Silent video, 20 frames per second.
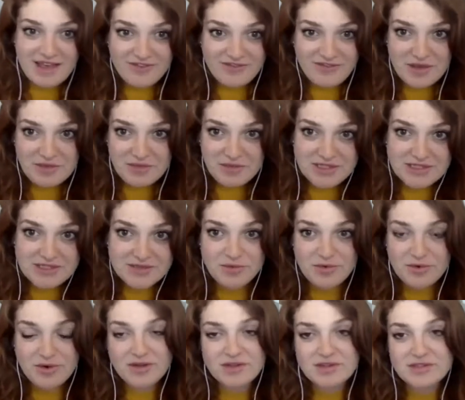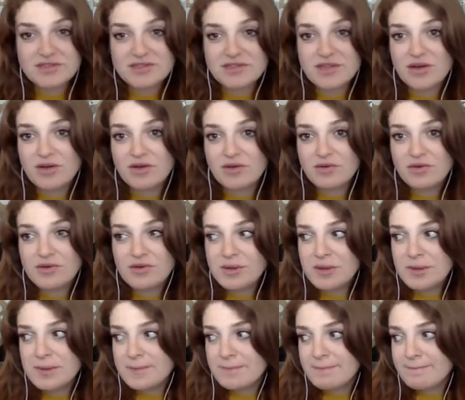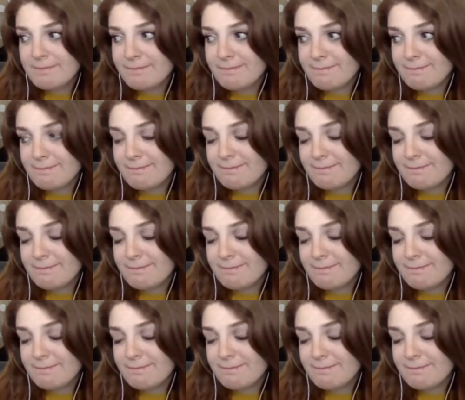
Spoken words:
had that family support. So,